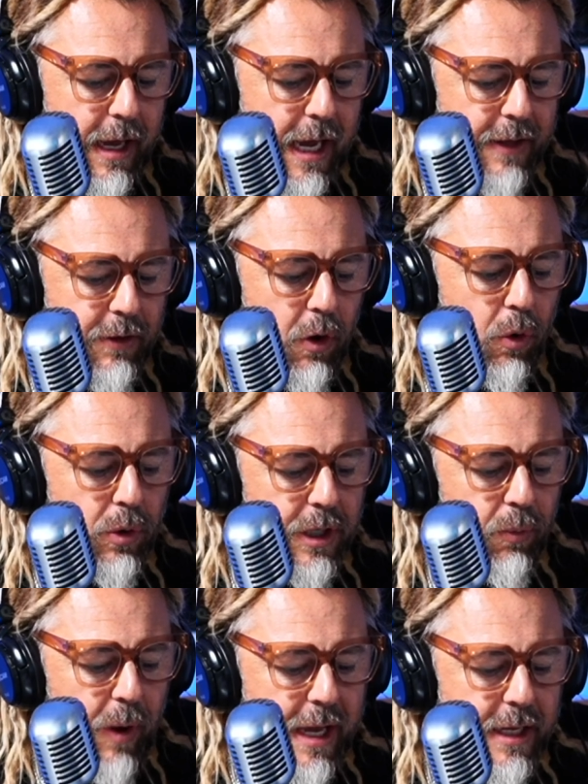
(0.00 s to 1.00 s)
and the
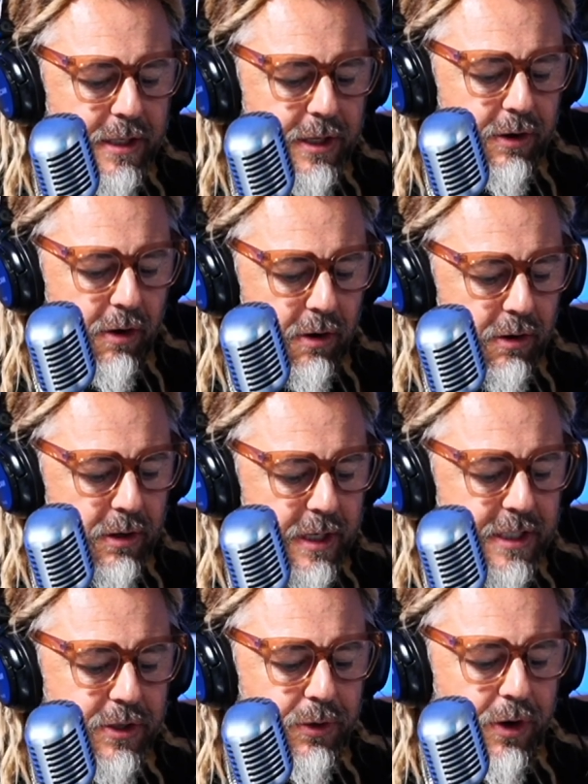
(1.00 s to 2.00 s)
only way into your heart
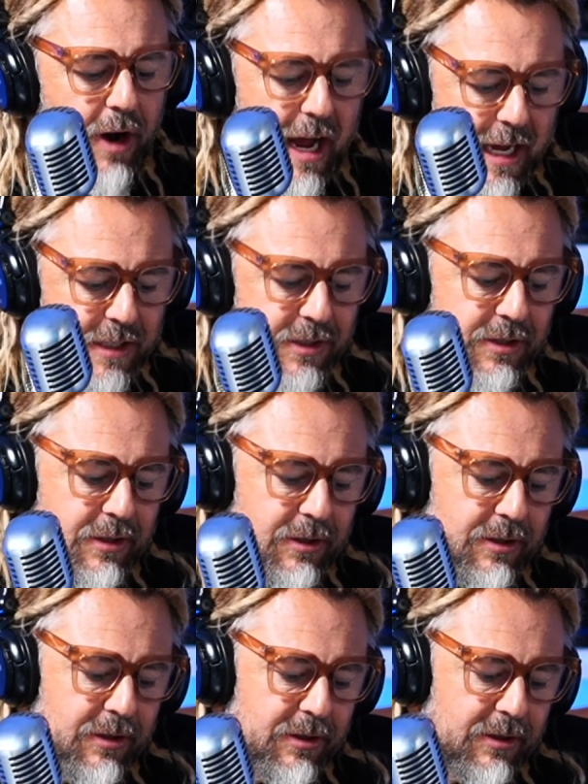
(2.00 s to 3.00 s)
is through your eyes,
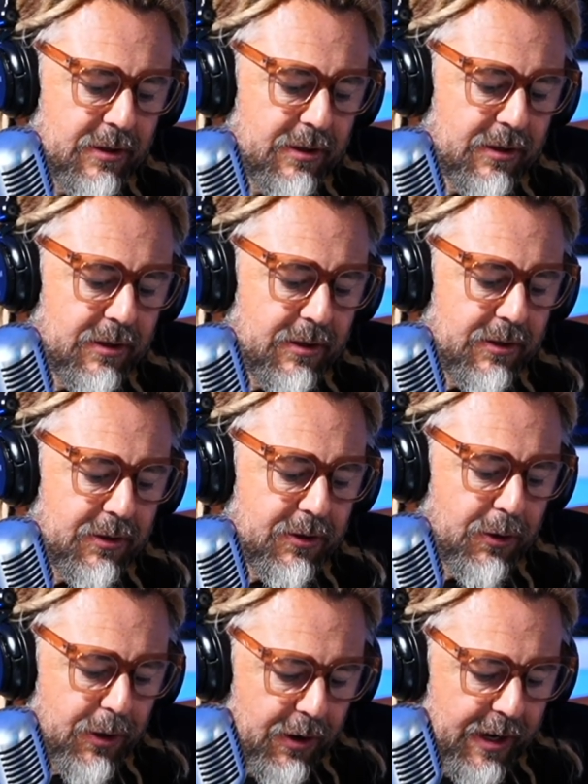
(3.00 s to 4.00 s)

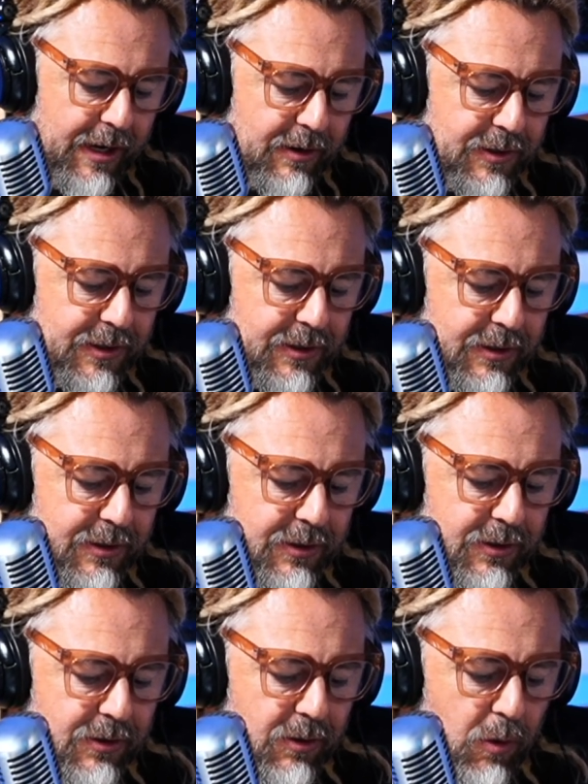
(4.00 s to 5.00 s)
through your ears,
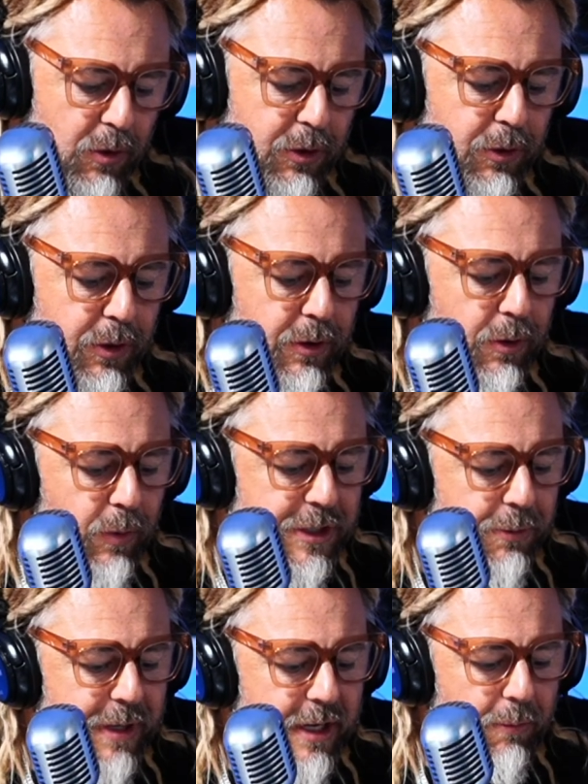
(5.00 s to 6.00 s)
or through what
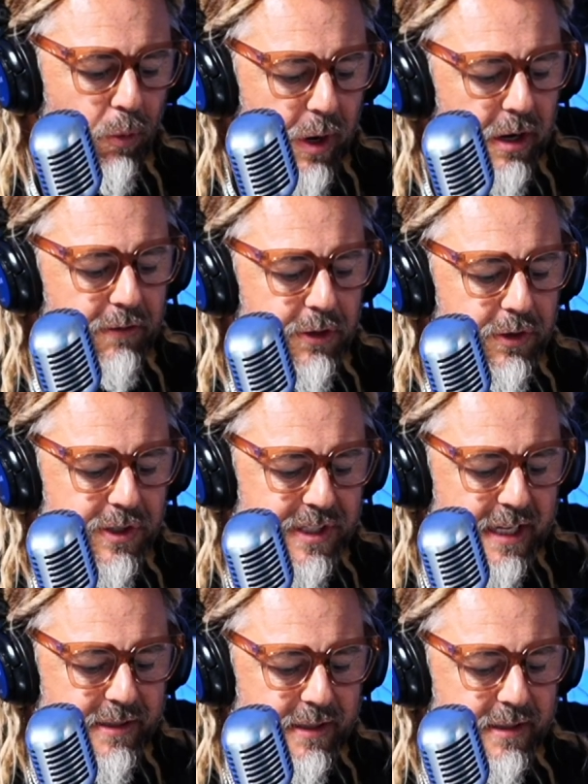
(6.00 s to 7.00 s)
you become aware of through your
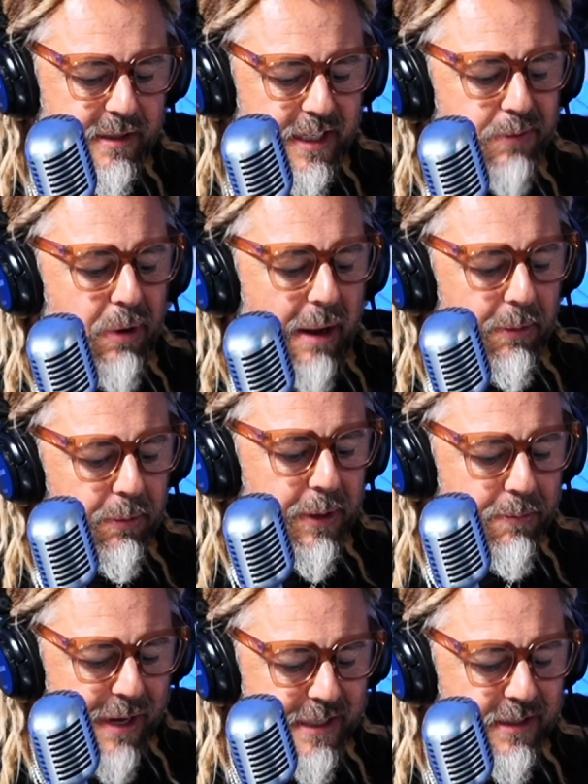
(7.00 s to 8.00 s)
senses, it's probably
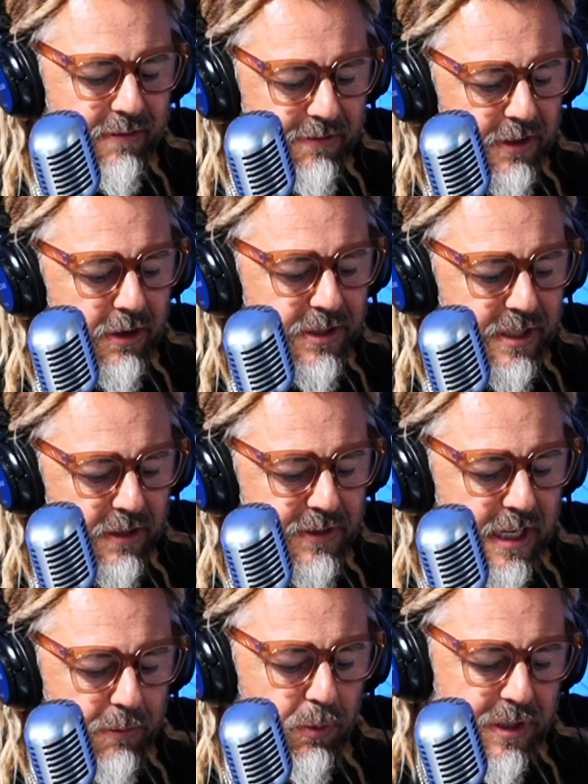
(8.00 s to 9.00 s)
best to fill ourselves
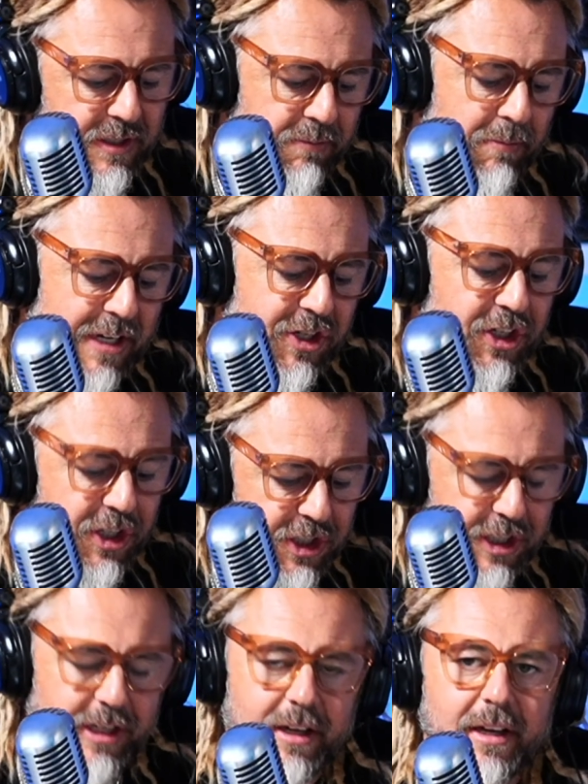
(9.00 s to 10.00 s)
up with as much
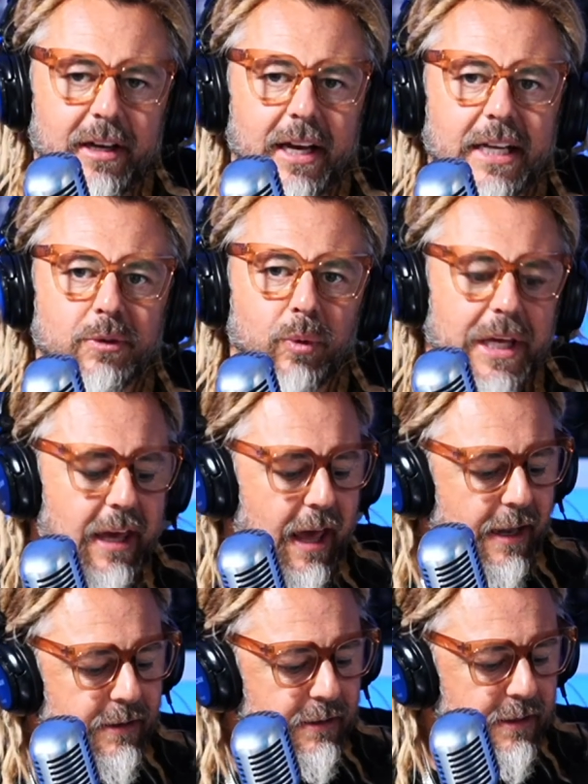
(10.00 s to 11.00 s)
good as we
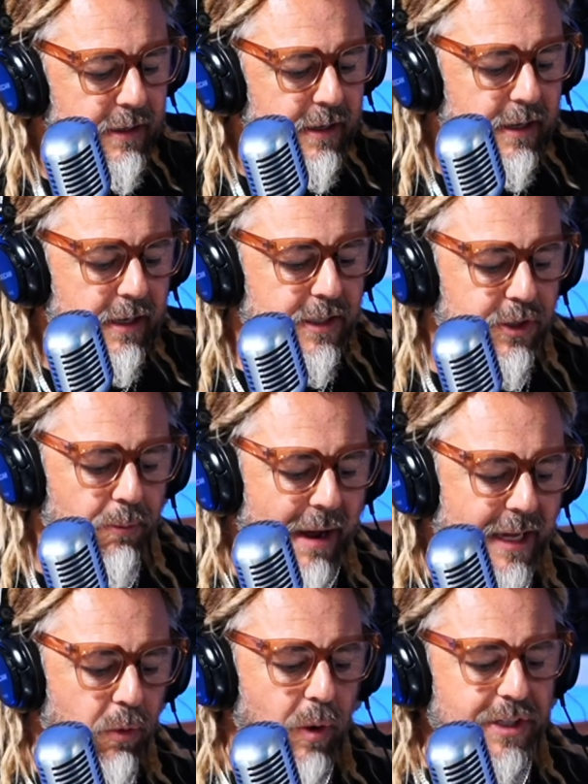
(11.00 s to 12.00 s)
can. So
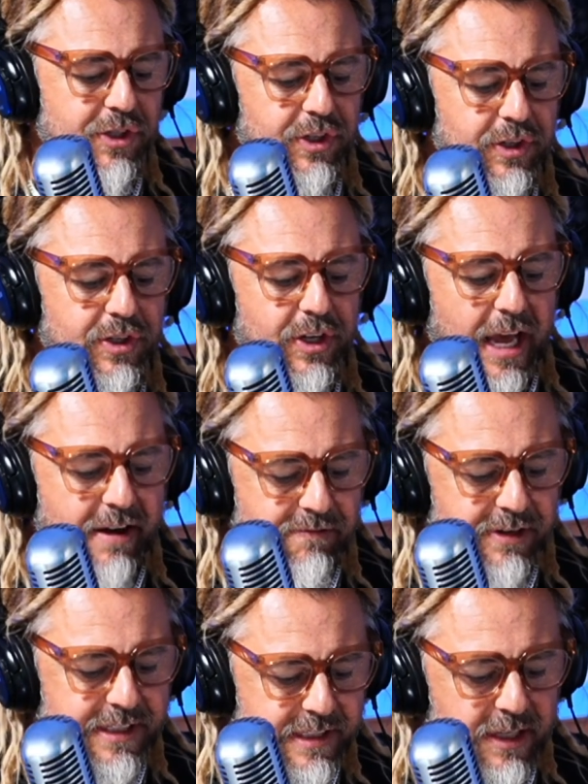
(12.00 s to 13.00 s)
my question to
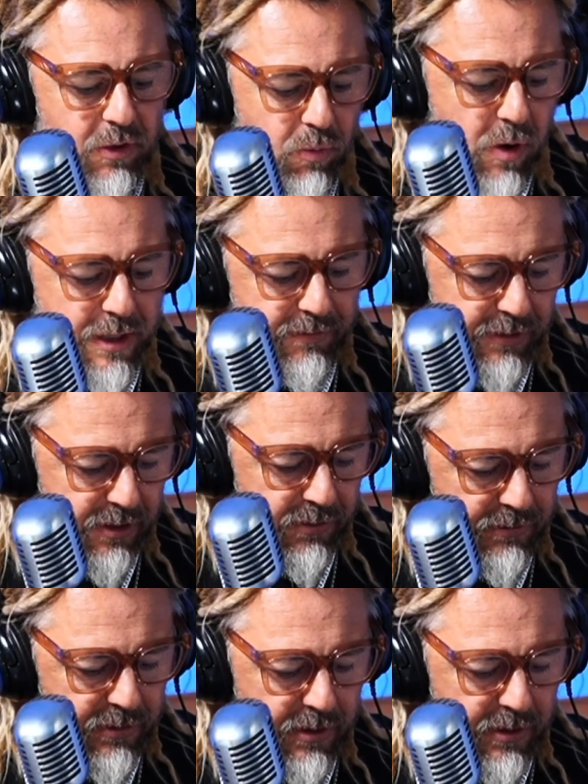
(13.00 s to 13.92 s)
every single one of you